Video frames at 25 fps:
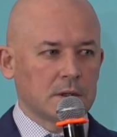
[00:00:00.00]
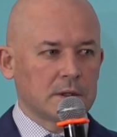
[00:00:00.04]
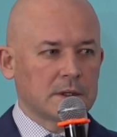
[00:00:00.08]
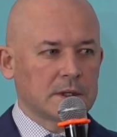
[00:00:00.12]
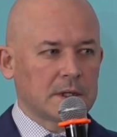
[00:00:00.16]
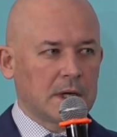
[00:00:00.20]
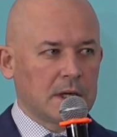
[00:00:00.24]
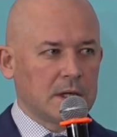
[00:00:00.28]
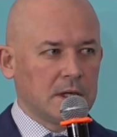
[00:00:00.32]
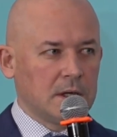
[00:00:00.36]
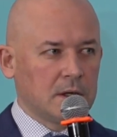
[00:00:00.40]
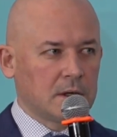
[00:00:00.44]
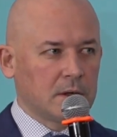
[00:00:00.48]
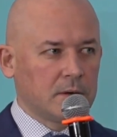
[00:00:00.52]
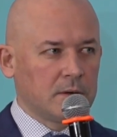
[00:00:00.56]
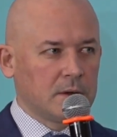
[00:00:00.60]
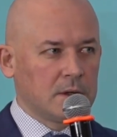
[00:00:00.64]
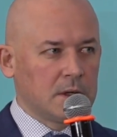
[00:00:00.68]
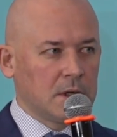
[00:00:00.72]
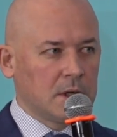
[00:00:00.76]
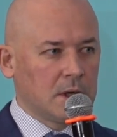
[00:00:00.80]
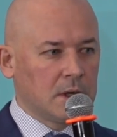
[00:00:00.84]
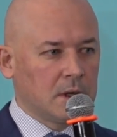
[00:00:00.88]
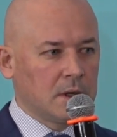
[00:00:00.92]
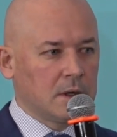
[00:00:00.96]
is an
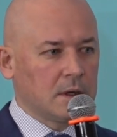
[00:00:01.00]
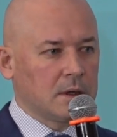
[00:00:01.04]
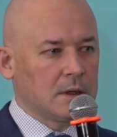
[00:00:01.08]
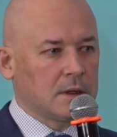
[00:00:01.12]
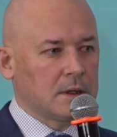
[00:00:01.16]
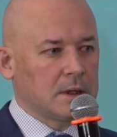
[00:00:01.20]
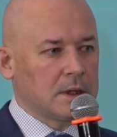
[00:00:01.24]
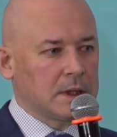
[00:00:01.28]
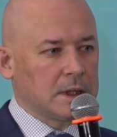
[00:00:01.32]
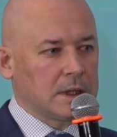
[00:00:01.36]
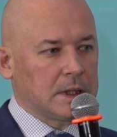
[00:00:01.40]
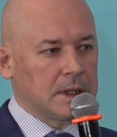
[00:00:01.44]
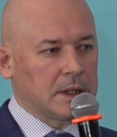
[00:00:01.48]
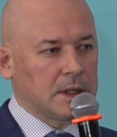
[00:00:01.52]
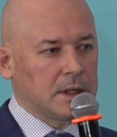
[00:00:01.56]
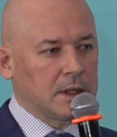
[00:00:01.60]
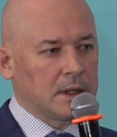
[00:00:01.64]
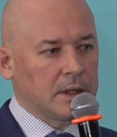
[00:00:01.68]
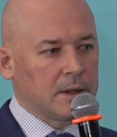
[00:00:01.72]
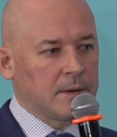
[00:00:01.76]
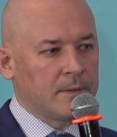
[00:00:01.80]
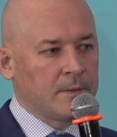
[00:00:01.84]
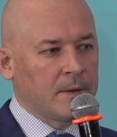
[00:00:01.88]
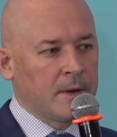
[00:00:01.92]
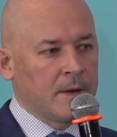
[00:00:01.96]
important
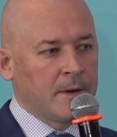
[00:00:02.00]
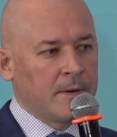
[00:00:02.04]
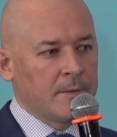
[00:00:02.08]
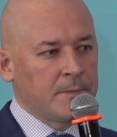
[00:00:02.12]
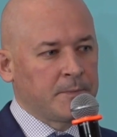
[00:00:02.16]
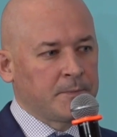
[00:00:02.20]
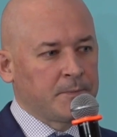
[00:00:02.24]
element.